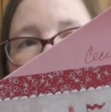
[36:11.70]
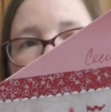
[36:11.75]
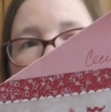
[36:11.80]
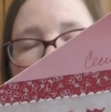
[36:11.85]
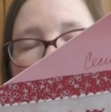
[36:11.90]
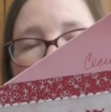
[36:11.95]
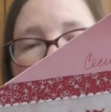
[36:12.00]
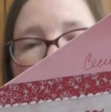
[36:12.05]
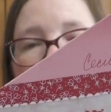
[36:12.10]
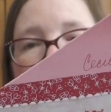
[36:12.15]

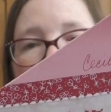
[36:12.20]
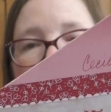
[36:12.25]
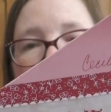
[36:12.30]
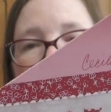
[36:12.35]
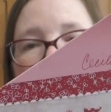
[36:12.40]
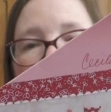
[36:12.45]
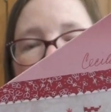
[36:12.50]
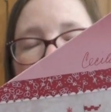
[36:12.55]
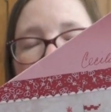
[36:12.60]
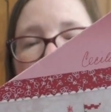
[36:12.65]
by Heart and
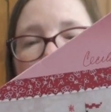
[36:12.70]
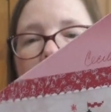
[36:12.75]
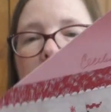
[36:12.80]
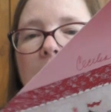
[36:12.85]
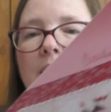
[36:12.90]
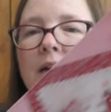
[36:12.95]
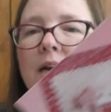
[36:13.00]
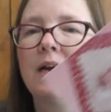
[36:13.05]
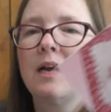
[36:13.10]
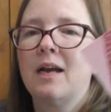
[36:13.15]
Hand.
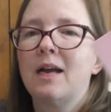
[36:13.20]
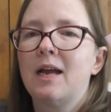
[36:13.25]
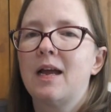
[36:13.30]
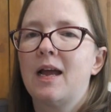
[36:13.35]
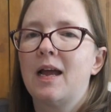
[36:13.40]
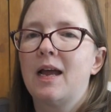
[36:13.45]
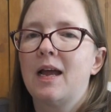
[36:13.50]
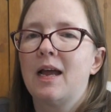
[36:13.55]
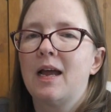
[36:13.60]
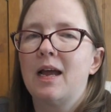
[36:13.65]

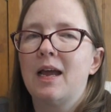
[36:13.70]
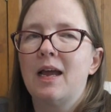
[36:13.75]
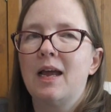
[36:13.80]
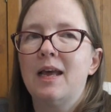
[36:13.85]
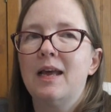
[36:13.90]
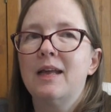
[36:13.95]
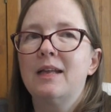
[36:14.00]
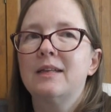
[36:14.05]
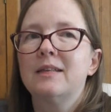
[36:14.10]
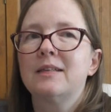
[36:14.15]

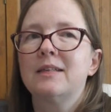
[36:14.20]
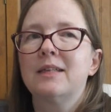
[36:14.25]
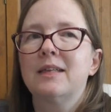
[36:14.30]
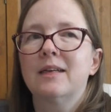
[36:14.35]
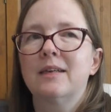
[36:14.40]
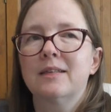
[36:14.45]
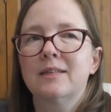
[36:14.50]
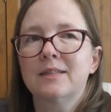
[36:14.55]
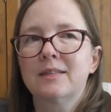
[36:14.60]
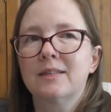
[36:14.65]
And
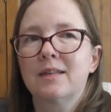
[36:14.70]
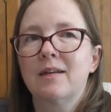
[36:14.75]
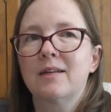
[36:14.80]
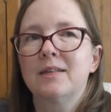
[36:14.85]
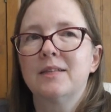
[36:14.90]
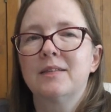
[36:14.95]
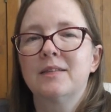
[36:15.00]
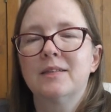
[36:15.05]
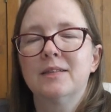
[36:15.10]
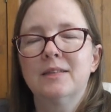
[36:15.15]
yes,
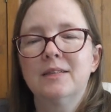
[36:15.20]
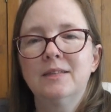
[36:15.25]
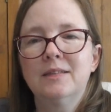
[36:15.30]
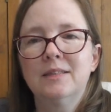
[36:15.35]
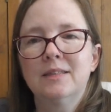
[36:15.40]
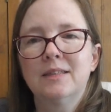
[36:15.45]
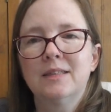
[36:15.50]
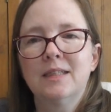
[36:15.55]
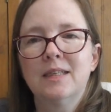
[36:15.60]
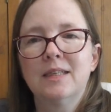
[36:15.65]
I
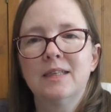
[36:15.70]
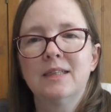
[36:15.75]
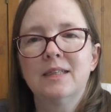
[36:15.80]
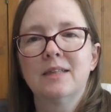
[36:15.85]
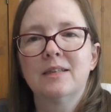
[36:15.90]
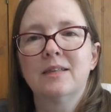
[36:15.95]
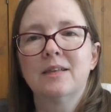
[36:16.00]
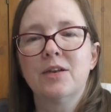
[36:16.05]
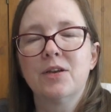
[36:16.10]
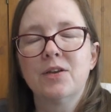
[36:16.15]
did
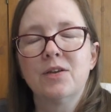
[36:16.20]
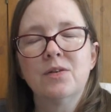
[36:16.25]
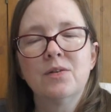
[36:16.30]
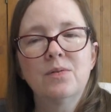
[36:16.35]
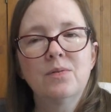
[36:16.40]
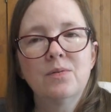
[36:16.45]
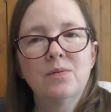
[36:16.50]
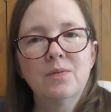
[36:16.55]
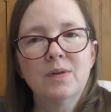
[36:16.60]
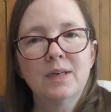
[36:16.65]
see the
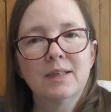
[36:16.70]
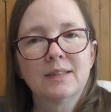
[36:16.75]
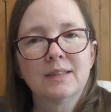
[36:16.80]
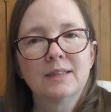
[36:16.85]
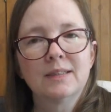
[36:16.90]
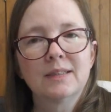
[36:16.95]
new